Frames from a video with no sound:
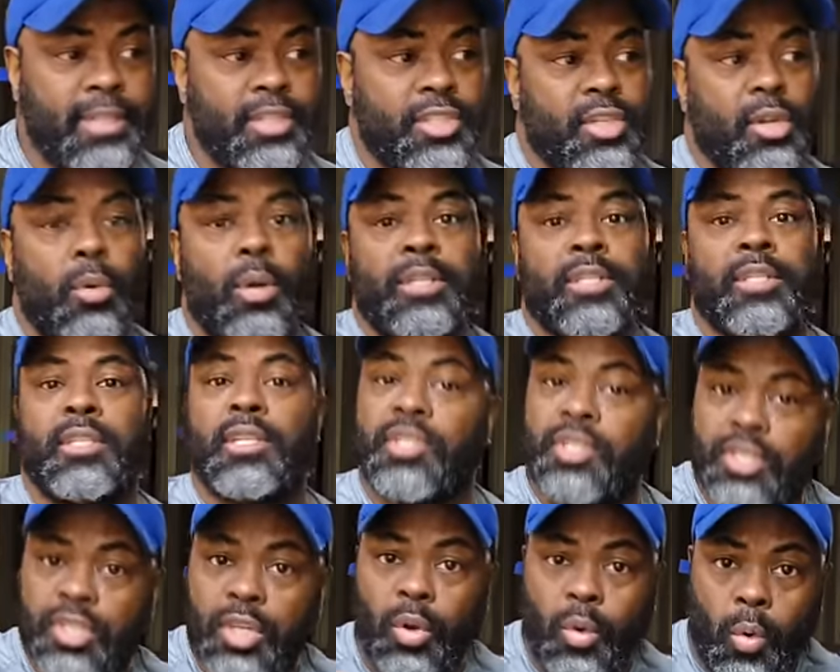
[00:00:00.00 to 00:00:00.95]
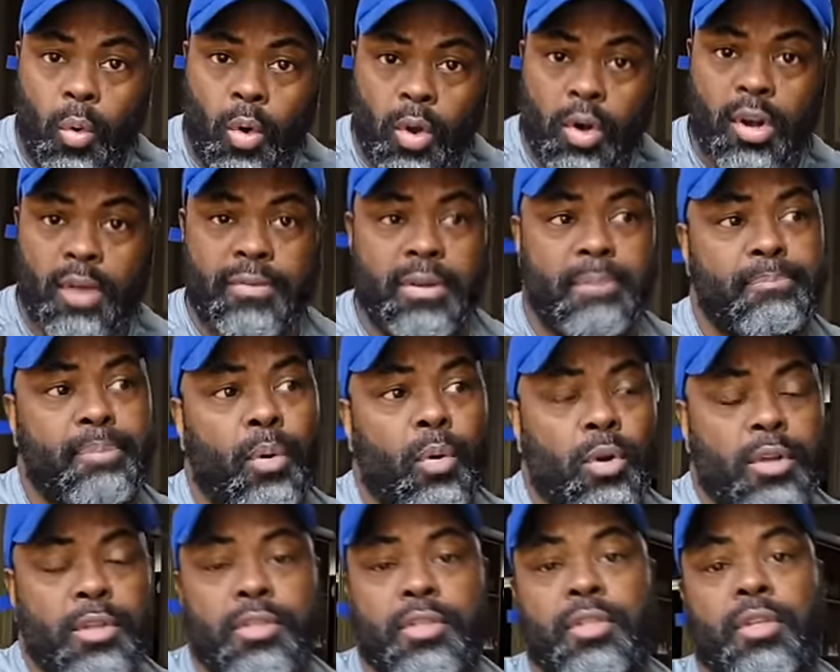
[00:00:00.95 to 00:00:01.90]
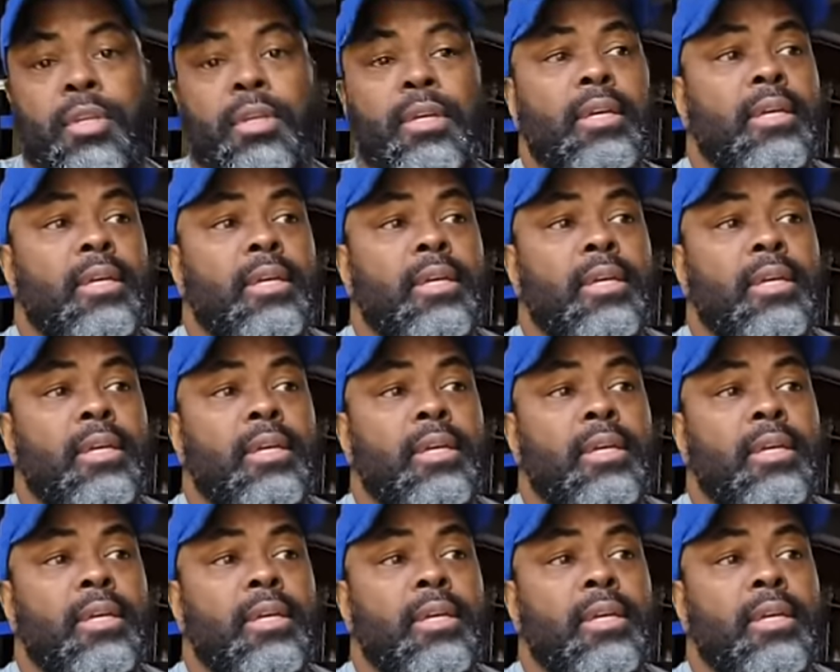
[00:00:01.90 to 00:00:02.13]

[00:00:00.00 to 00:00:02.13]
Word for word: So it's this is the order of importance.